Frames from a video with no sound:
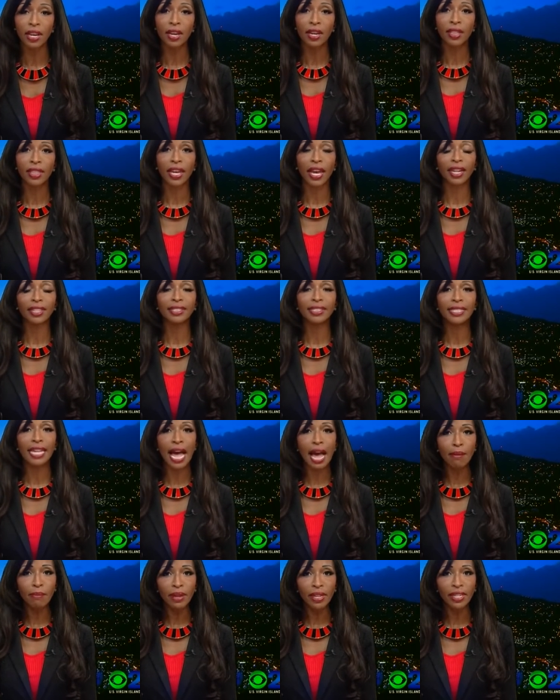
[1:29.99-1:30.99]
They
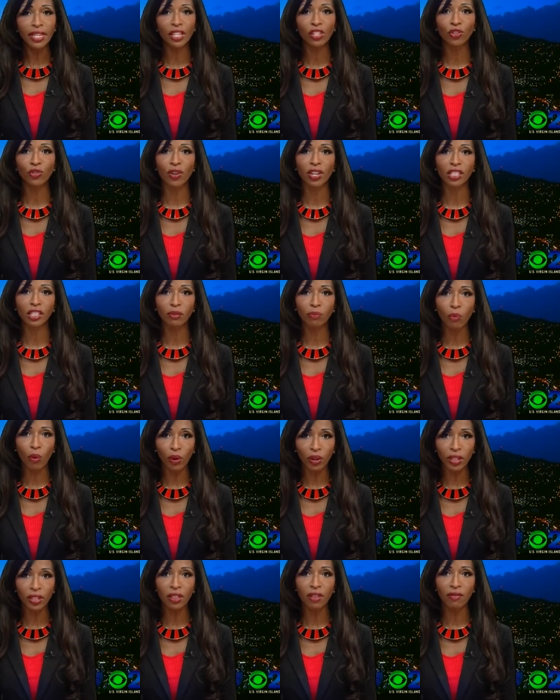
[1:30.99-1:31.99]
examined and
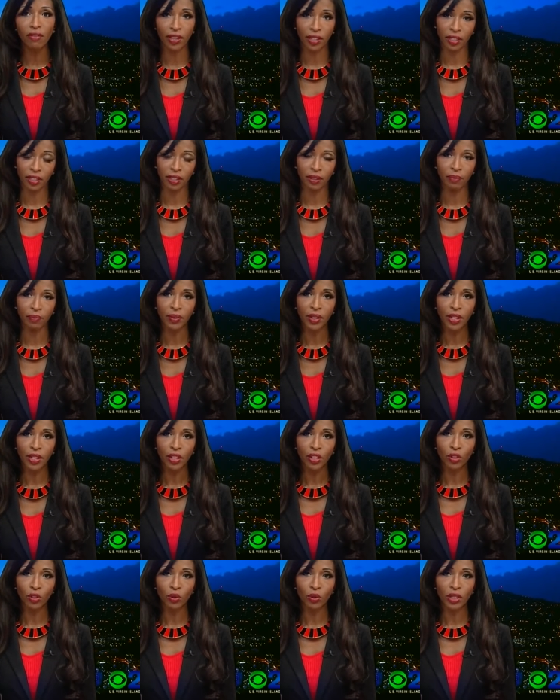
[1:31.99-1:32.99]
transported the victim
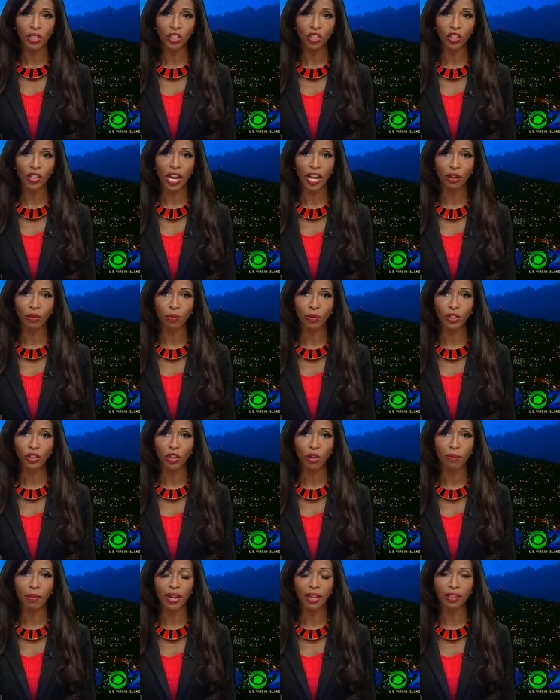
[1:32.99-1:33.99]
to the Schneider
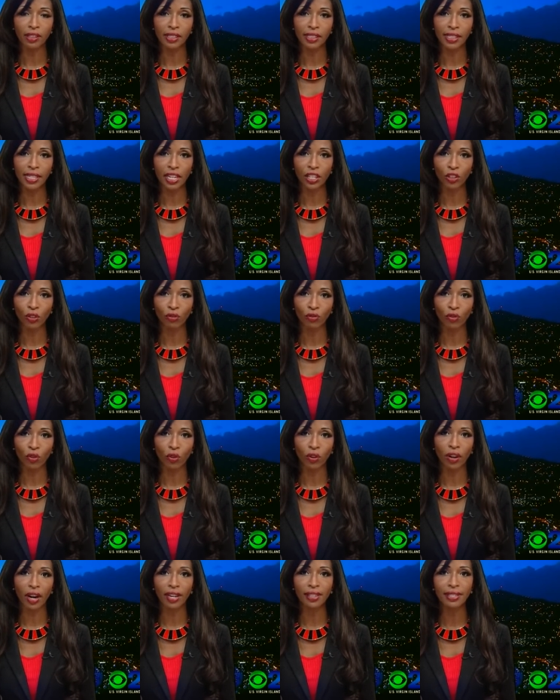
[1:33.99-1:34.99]
Regional Medical Center
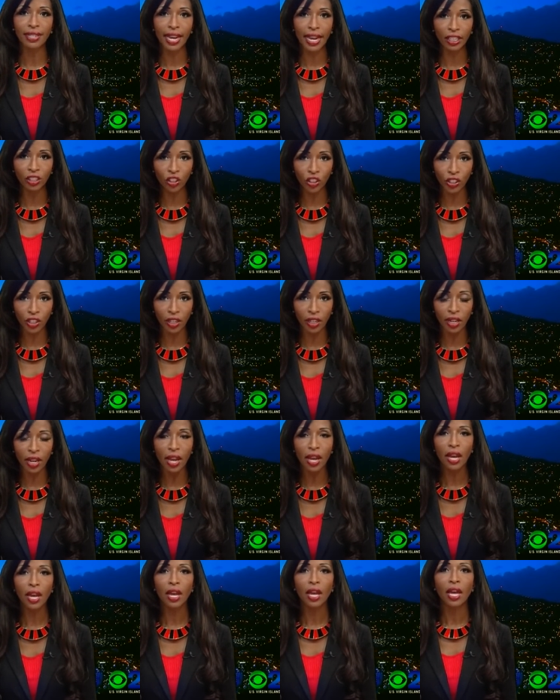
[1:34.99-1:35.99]
for attention,
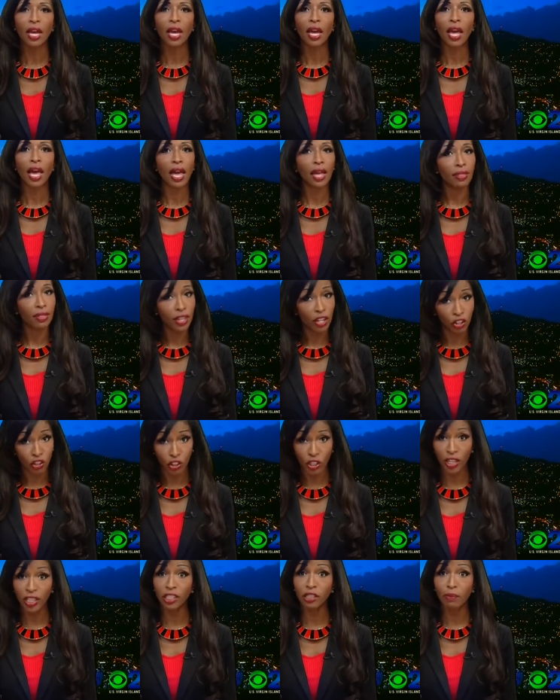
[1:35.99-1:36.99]
and then
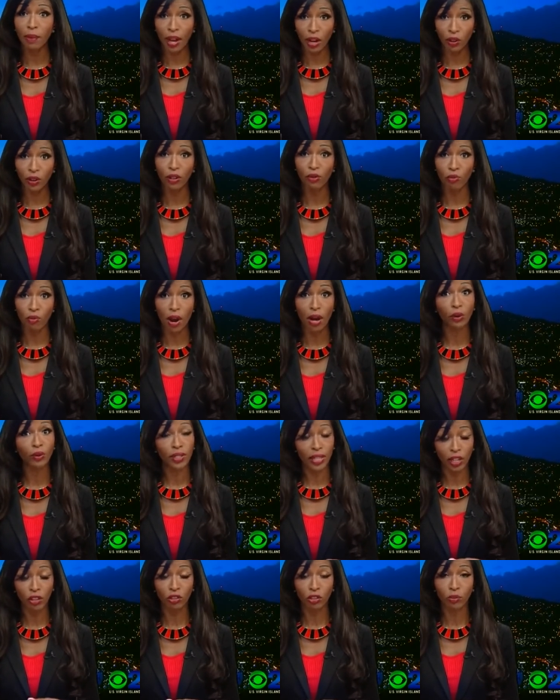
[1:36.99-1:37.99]
she expired en route.
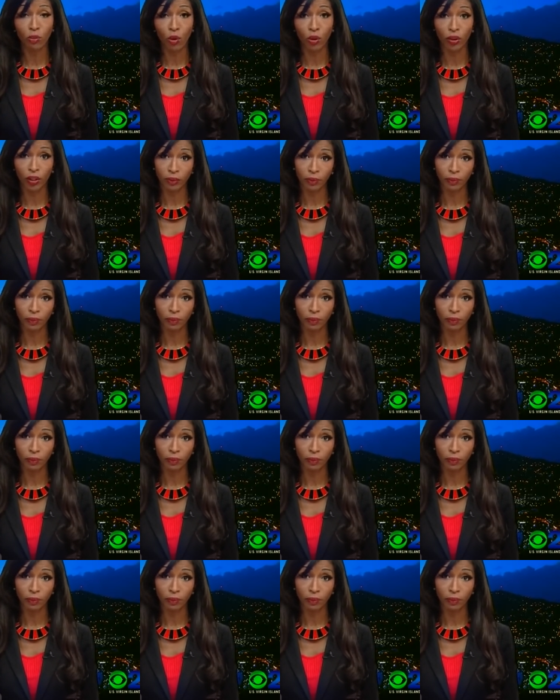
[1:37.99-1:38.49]
Here's more.